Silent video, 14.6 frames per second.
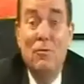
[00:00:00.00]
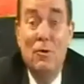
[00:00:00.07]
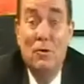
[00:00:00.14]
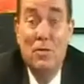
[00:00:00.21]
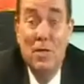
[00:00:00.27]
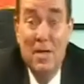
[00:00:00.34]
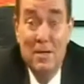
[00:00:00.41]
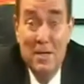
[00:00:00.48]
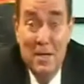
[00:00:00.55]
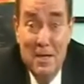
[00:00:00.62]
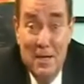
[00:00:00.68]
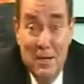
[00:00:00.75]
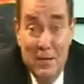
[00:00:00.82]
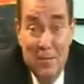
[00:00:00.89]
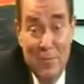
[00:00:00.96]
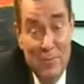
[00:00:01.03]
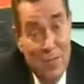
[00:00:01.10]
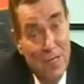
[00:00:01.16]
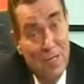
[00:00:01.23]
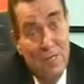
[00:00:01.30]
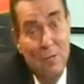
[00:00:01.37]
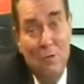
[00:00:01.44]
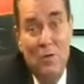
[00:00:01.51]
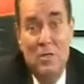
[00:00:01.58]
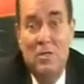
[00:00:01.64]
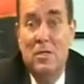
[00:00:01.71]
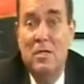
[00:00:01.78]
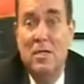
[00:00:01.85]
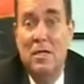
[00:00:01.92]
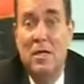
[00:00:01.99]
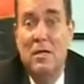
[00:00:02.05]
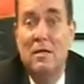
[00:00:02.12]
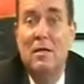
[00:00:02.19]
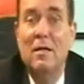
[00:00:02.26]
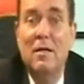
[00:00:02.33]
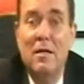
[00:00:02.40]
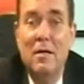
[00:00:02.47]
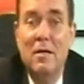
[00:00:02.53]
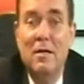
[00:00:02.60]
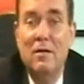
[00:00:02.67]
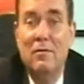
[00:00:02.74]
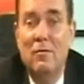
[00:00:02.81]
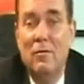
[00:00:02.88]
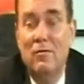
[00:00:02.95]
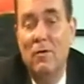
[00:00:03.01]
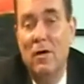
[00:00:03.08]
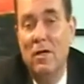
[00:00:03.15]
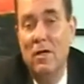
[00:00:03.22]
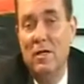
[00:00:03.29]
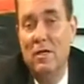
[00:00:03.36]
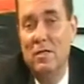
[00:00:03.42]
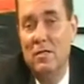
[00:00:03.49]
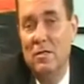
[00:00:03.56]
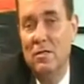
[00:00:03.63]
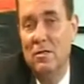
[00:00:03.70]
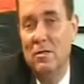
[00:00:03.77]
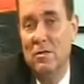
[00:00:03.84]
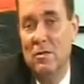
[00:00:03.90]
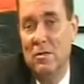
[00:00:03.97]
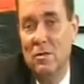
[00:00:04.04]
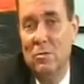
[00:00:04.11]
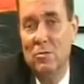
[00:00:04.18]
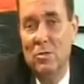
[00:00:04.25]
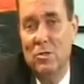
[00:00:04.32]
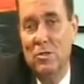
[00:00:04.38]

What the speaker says: folks out there, thank you once again for inviting us into your homes.